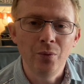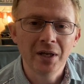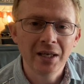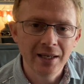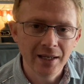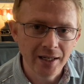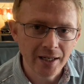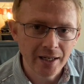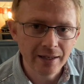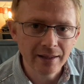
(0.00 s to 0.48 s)

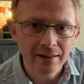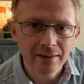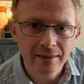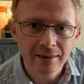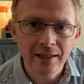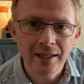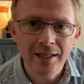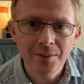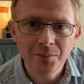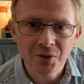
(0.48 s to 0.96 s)

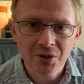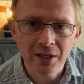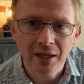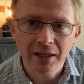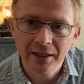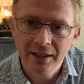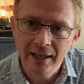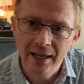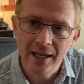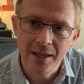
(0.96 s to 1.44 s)
recurring
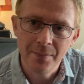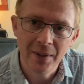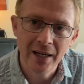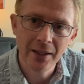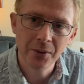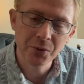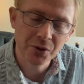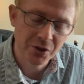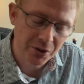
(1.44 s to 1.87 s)
themes that came